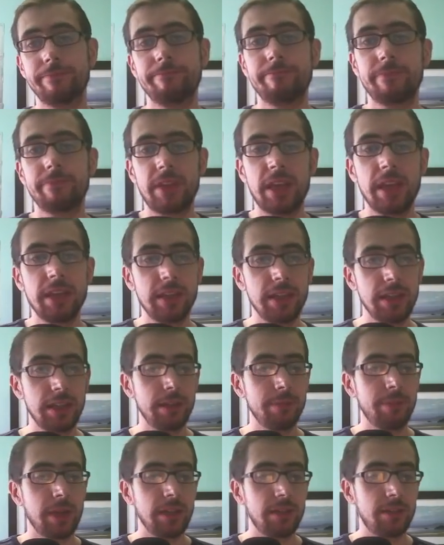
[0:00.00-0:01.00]

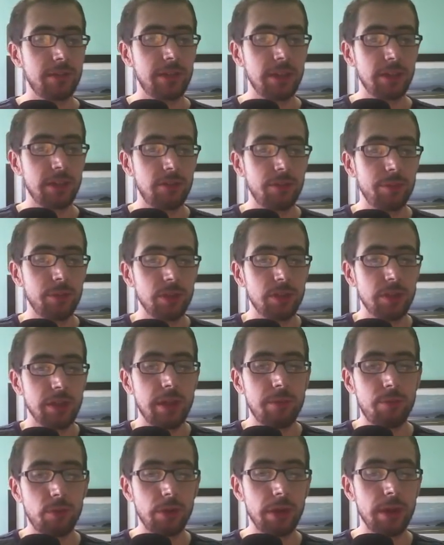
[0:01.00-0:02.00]
KDE based distribution.
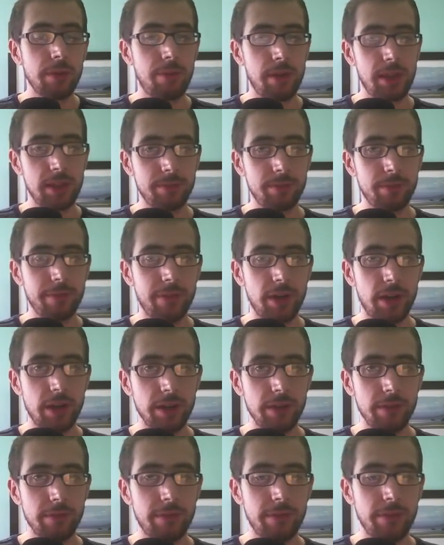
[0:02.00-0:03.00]
They brought in Plasma 5.